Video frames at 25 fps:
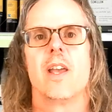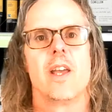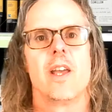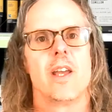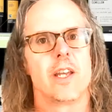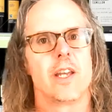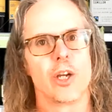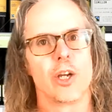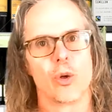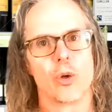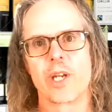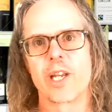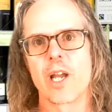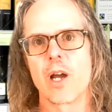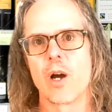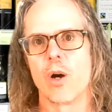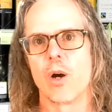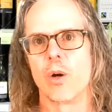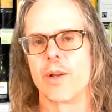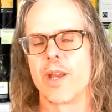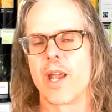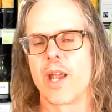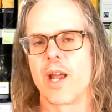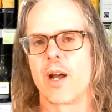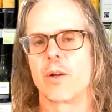Here we go.
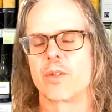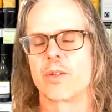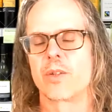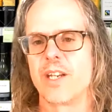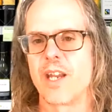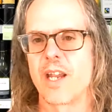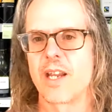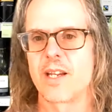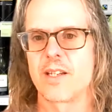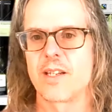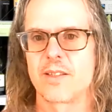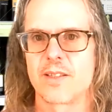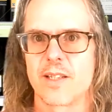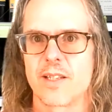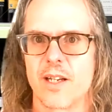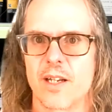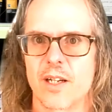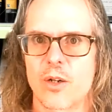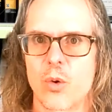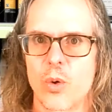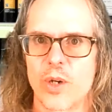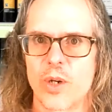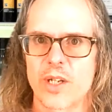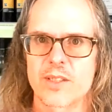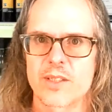Now, today's uh,
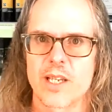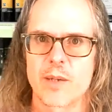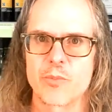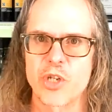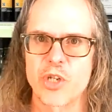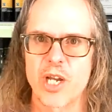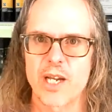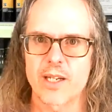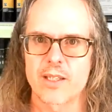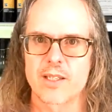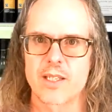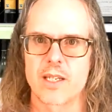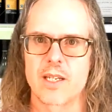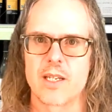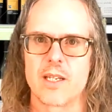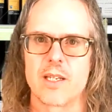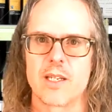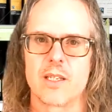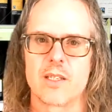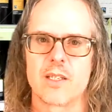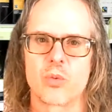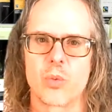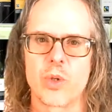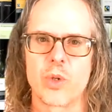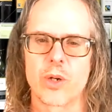quick subject
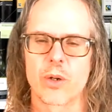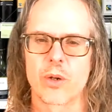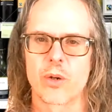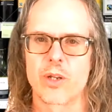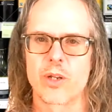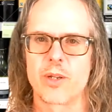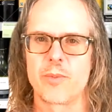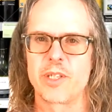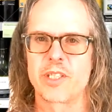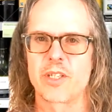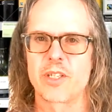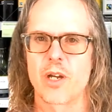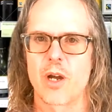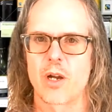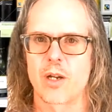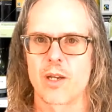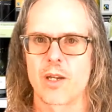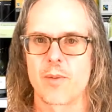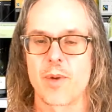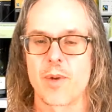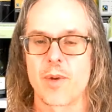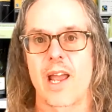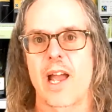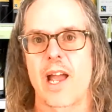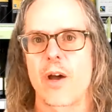is we are going to be talking
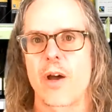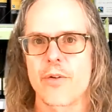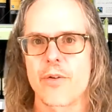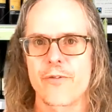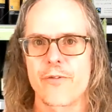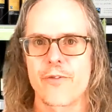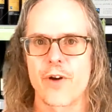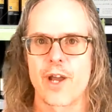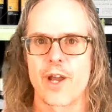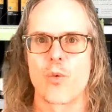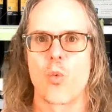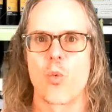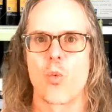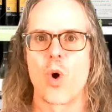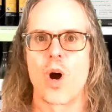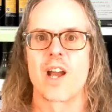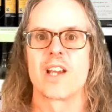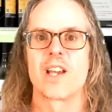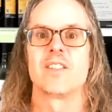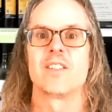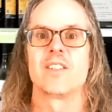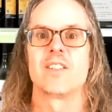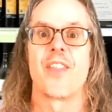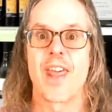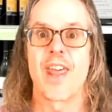about how to find
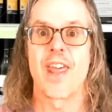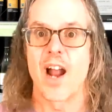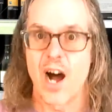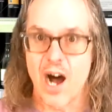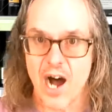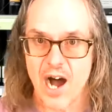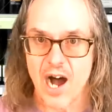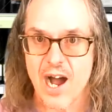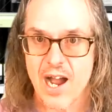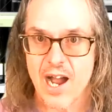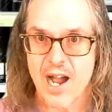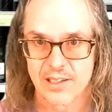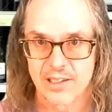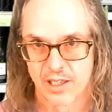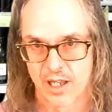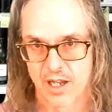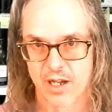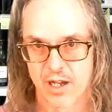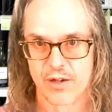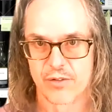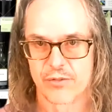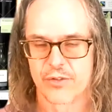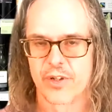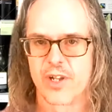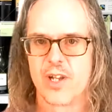wines that I
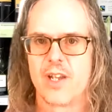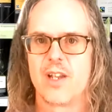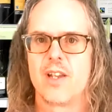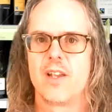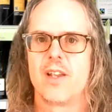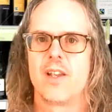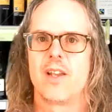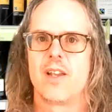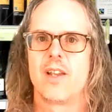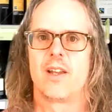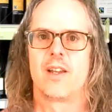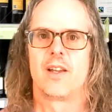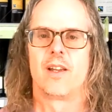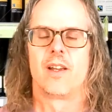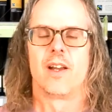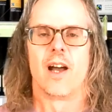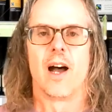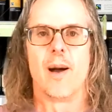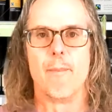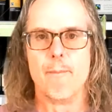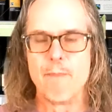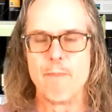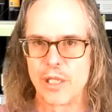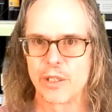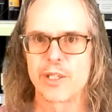love a
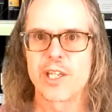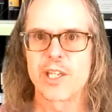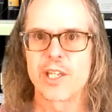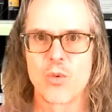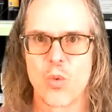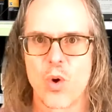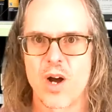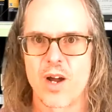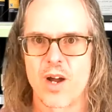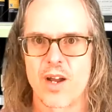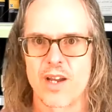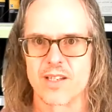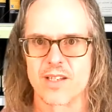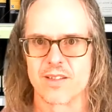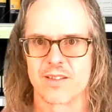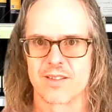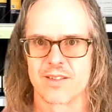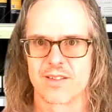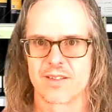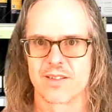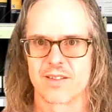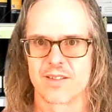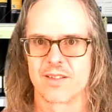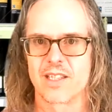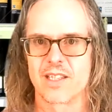million
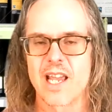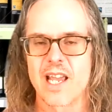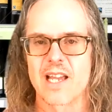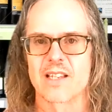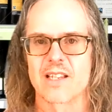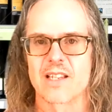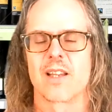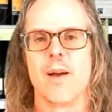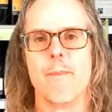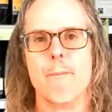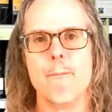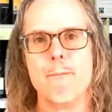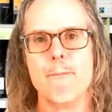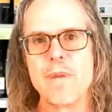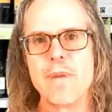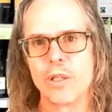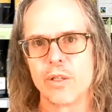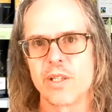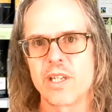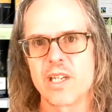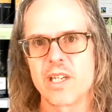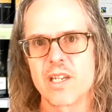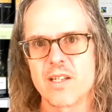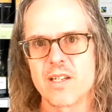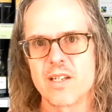wines. Yes, a
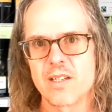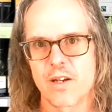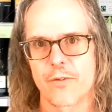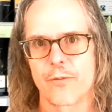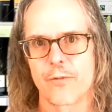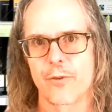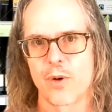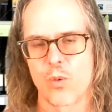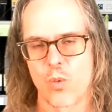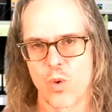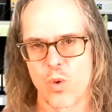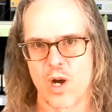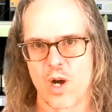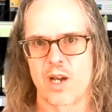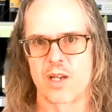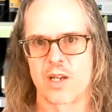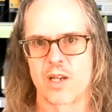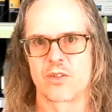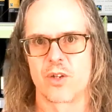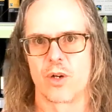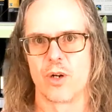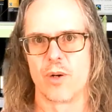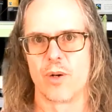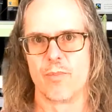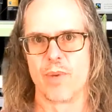million different wines
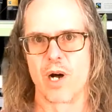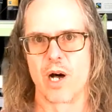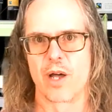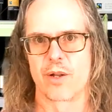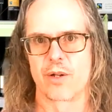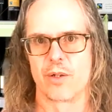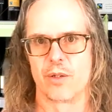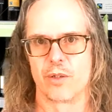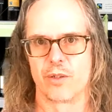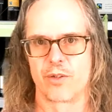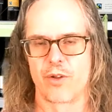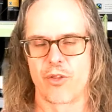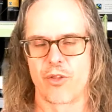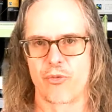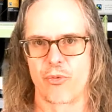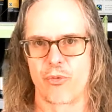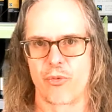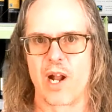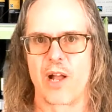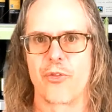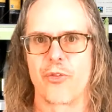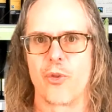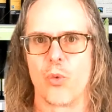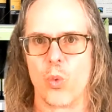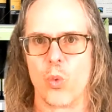are bottled
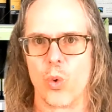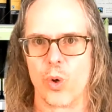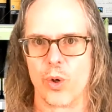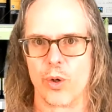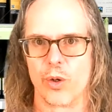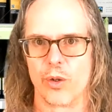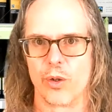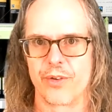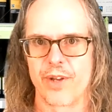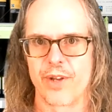throughout the world